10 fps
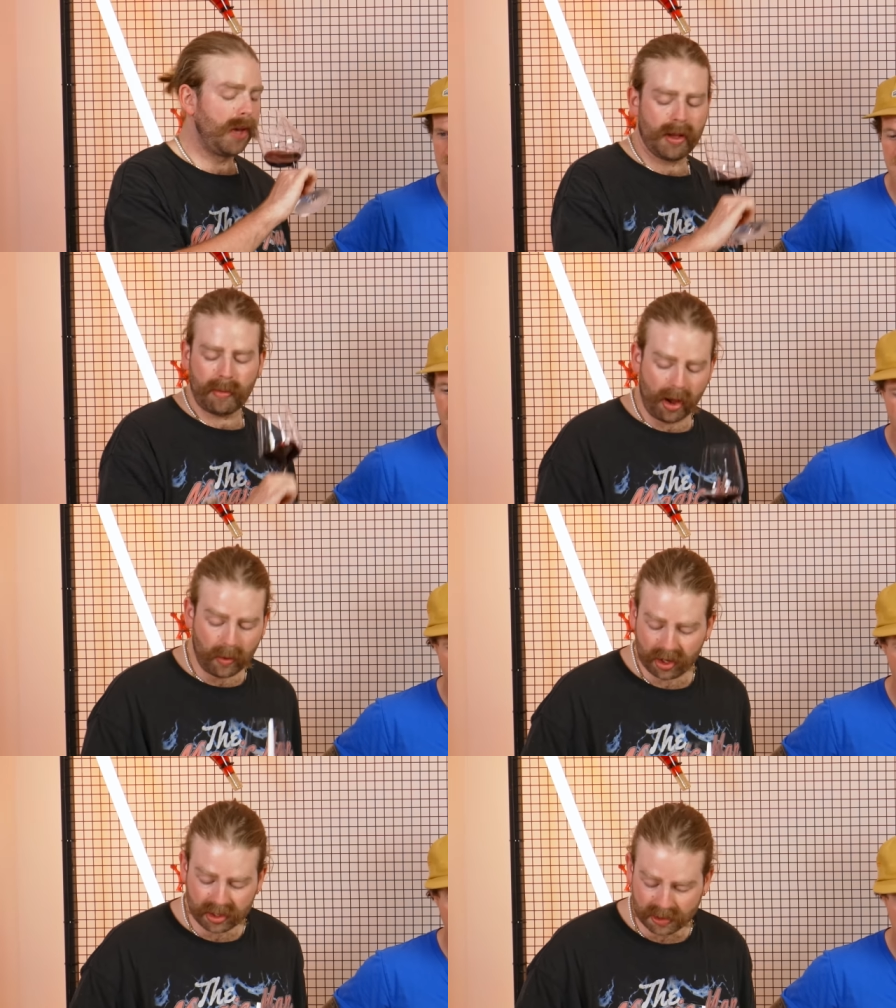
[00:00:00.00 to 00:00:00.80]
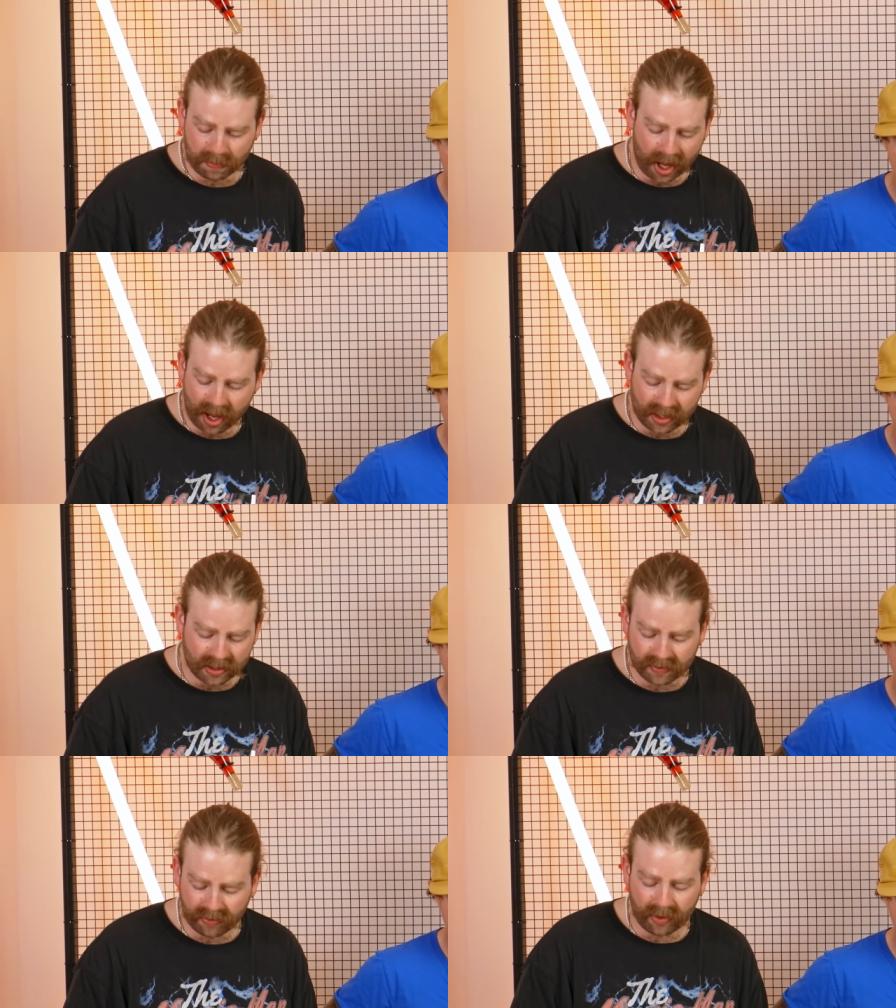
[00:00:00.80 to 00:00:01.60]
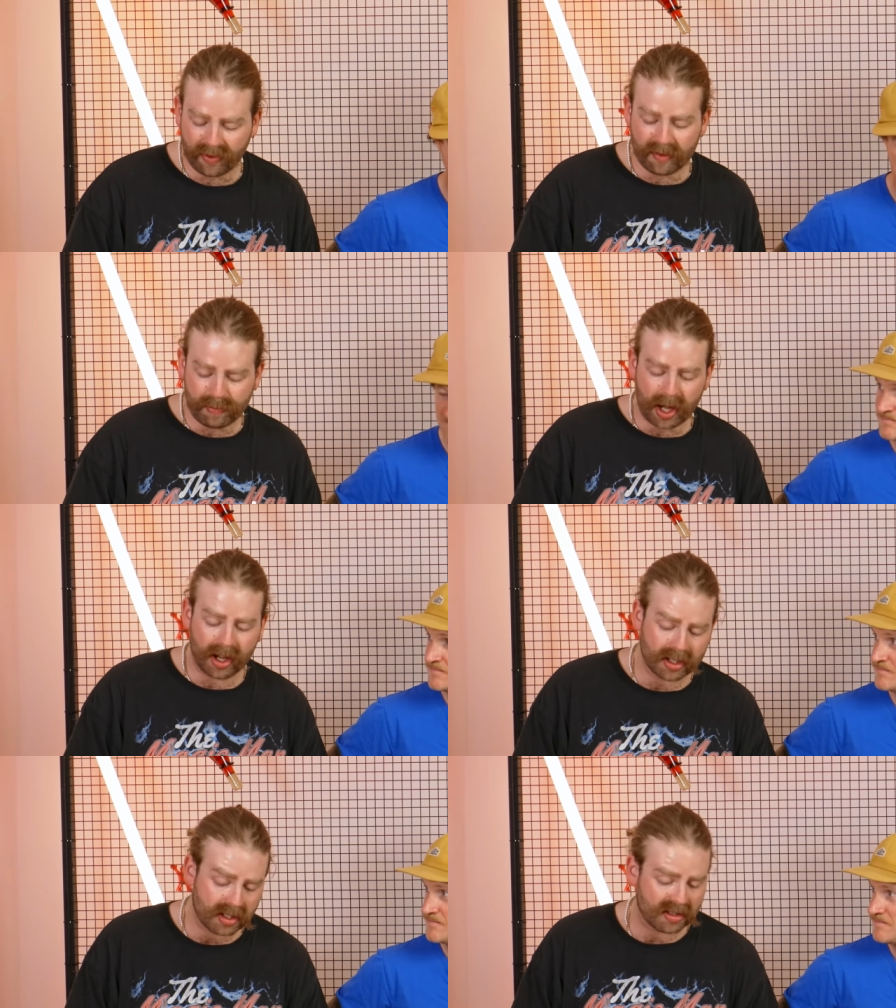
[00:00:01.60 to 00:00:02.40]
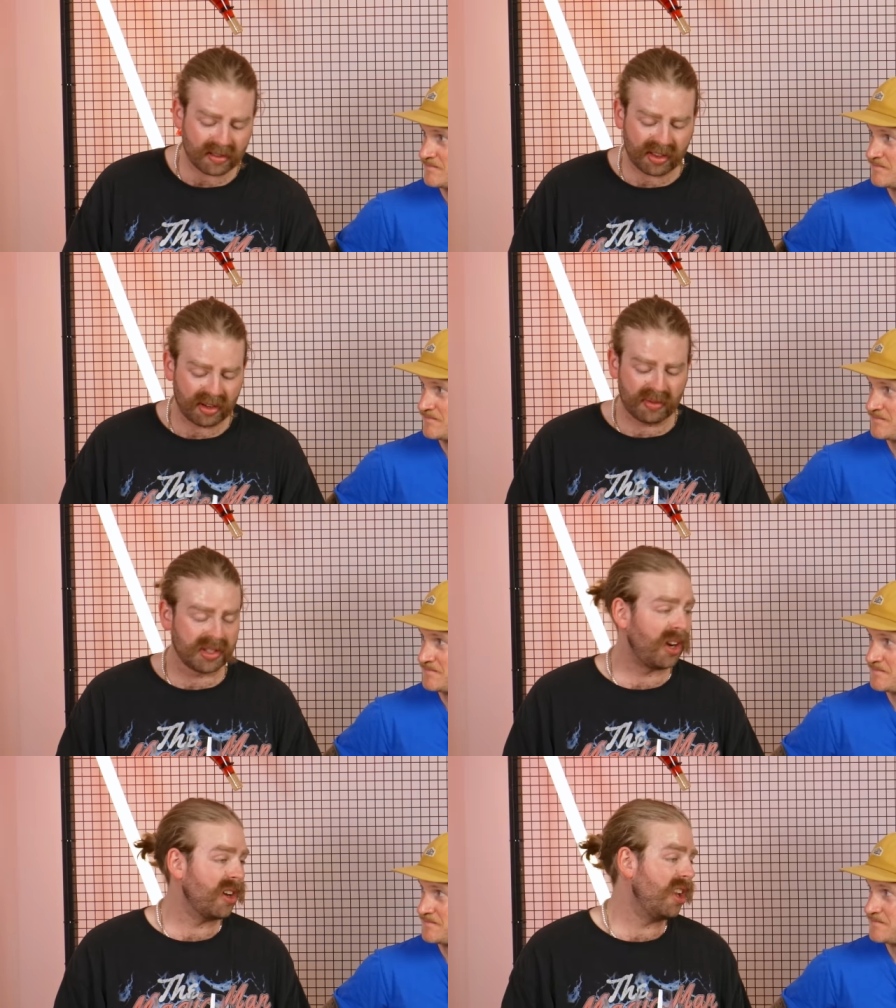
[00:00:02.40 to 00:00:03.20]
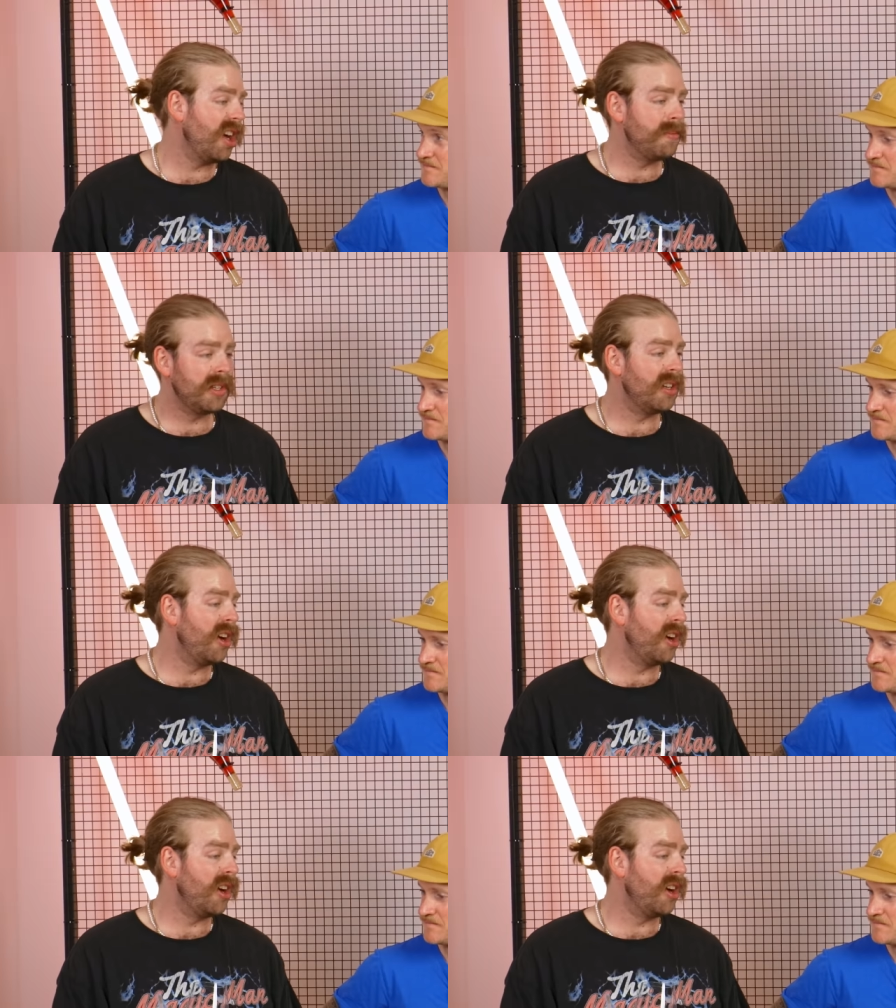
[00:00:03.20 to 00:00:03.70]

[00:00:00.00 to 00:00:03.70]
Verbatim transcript: I wanted to spend 45 bucks. I thought it was Hot Climate and